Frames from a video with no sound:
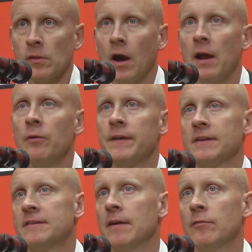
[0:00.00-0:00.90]
I don't think
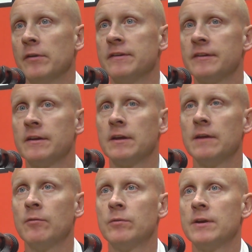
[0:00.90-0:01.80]
it's ever easy,
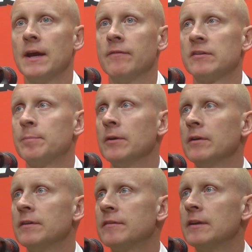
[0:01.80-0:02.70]
even when you have
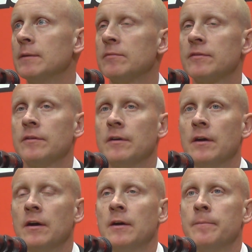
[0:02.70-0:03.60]
experienced teams.
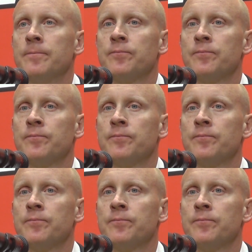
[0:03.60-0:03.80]
I